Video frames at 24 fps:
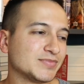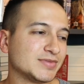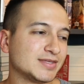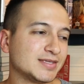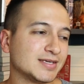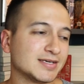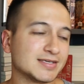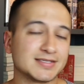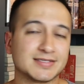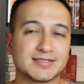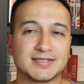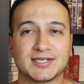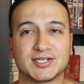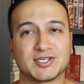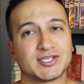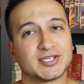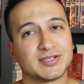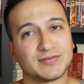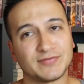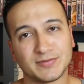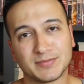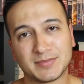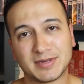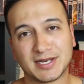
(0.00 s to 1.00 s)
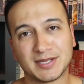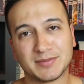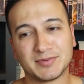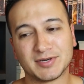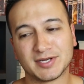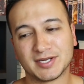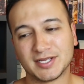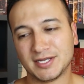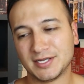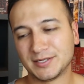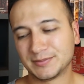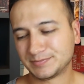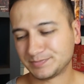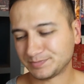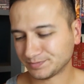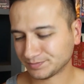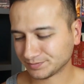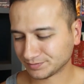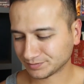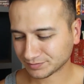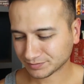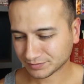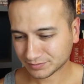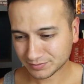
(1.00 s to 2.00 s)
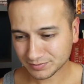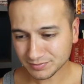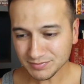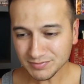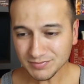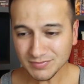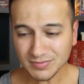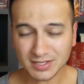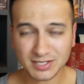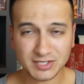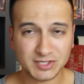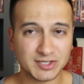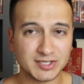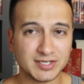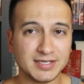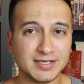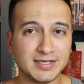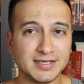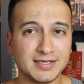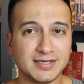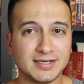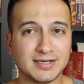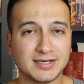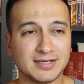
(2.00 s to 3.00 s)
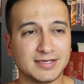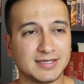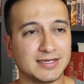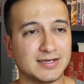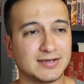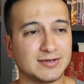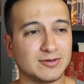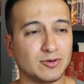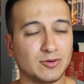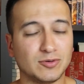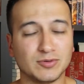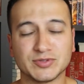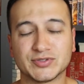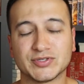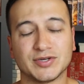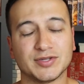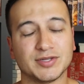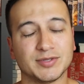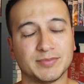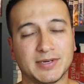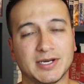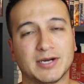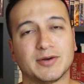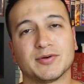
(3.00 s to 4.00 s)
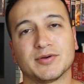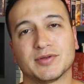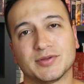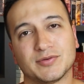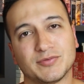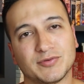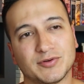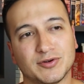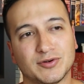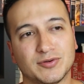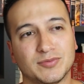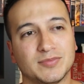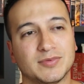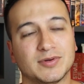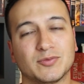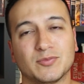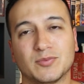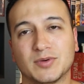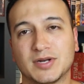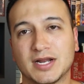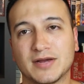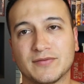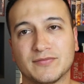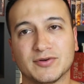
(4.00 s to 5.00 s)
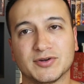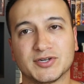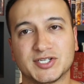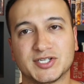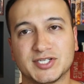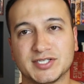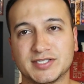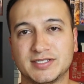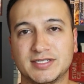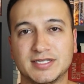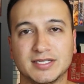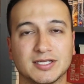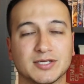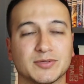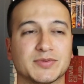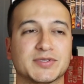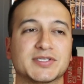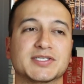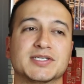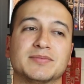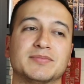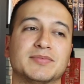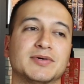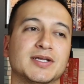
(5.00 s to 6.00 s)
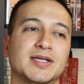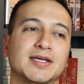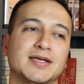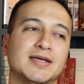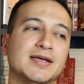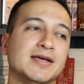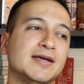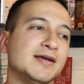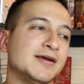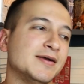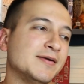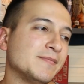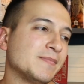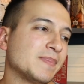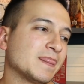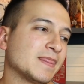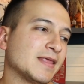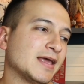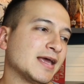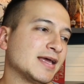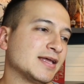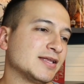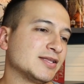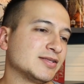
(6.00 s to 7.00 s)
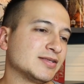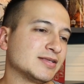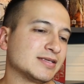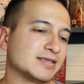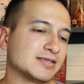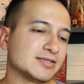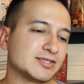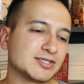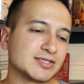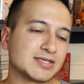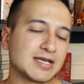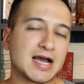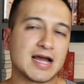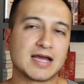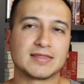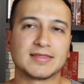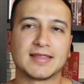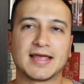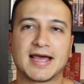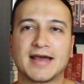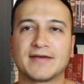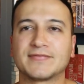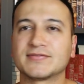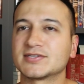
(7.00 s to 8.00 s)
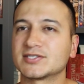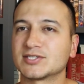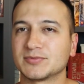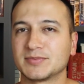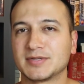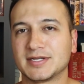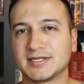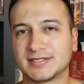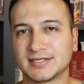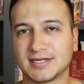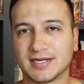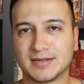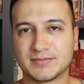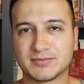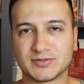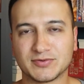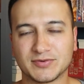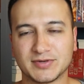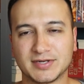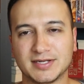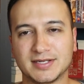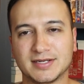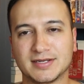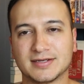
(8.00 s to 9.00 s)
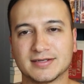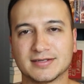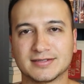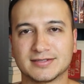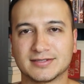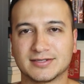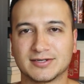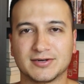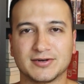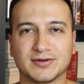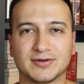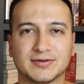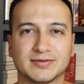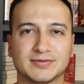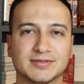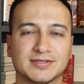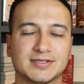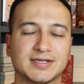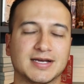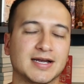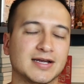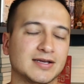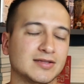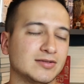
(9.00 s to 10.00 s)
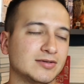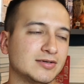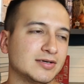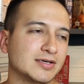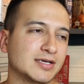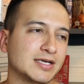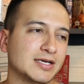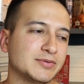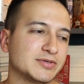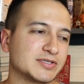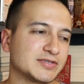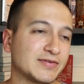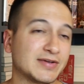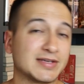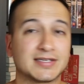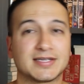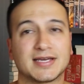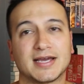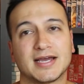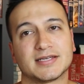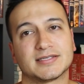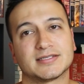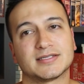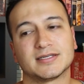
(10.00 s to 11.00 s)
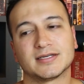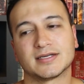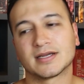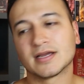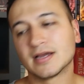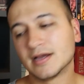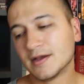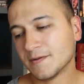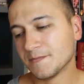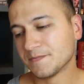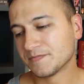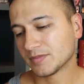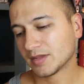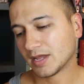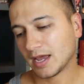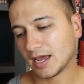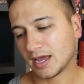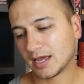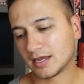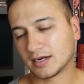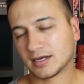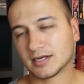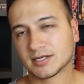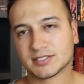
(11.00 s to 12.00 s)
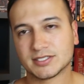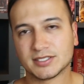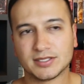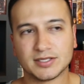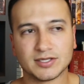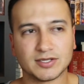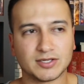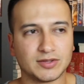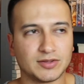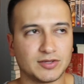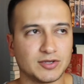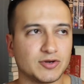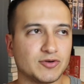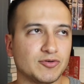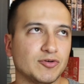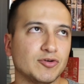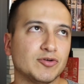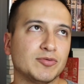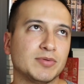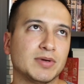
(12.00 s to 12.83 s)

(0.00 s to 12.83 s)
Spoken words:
doesn't take shit from anybody. She holds all the power in the room whenever she's dealing with somebody. And I laughed so many times reading her dialogue. It was fantastic. And honestly, the crew